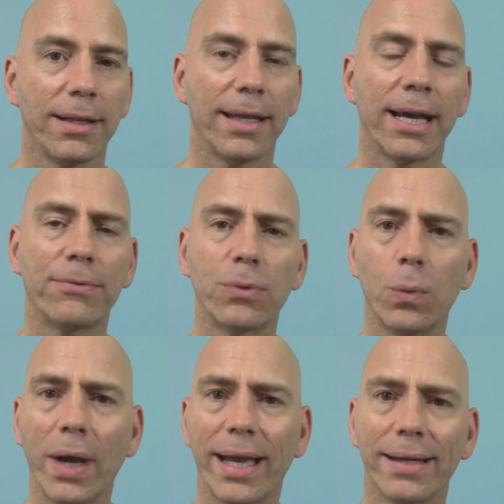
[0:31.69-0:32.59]
they have to
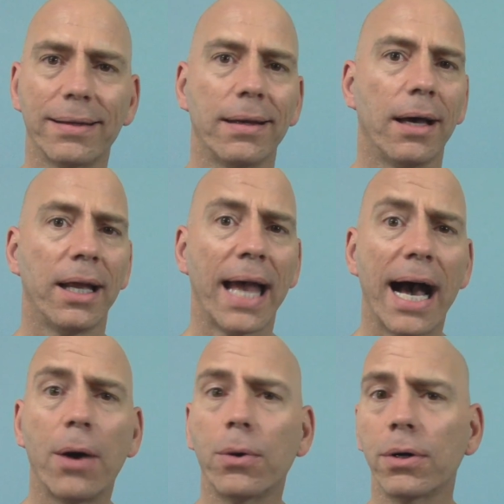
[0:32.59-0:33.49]
wait an
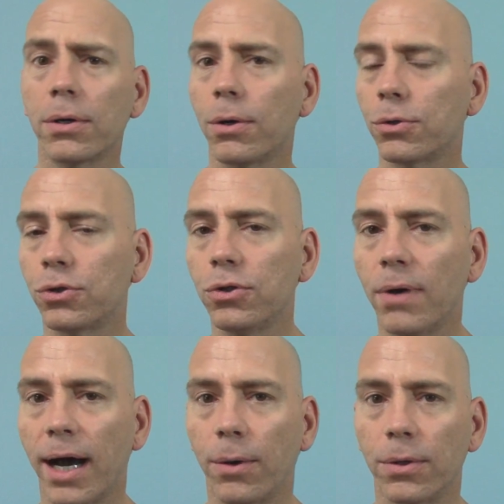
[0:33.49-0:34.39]
hour or
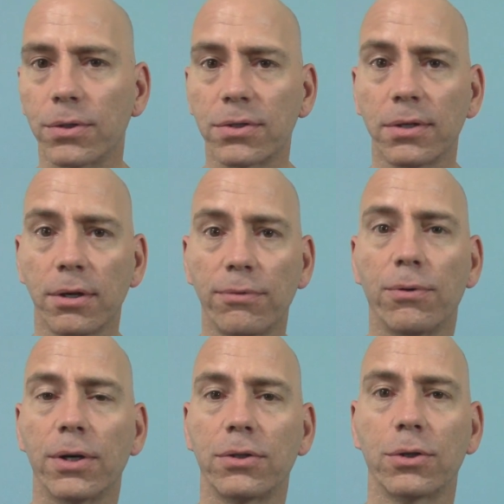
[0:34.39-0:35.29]
two hours
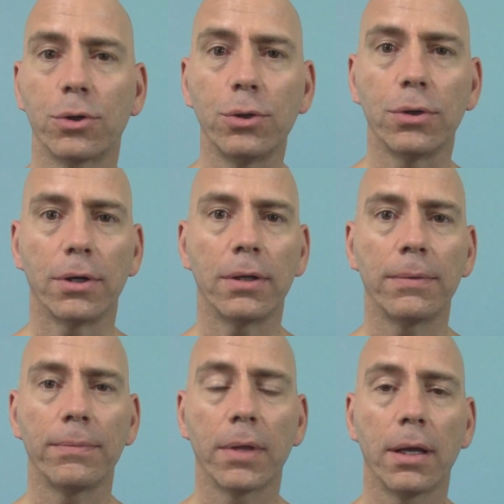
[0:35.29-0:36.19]
for it to
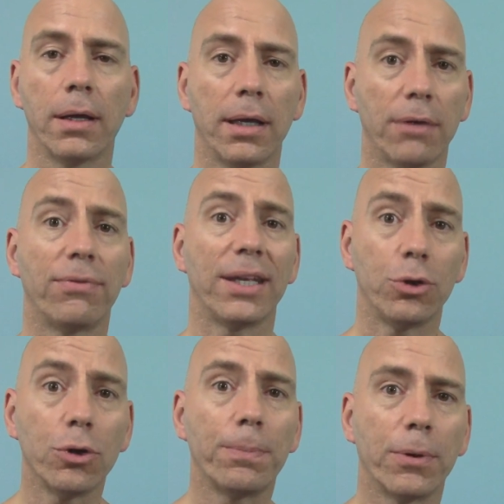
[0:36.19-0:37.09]
cool if they
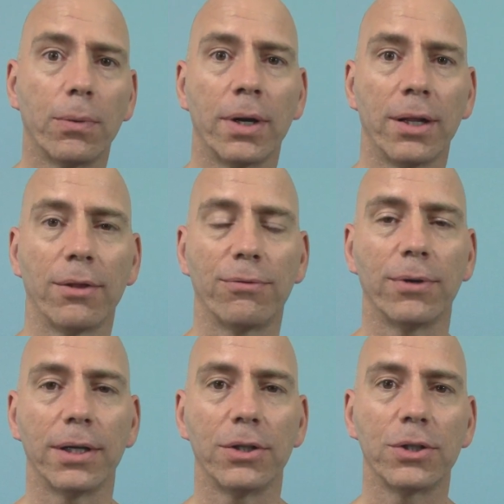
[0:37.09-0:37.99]
do put one in the
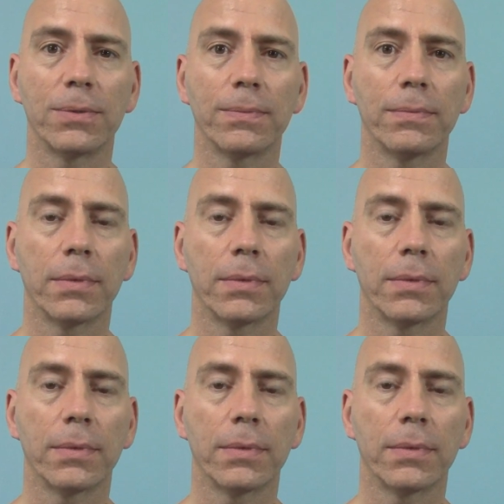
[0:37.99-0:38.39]
fridge.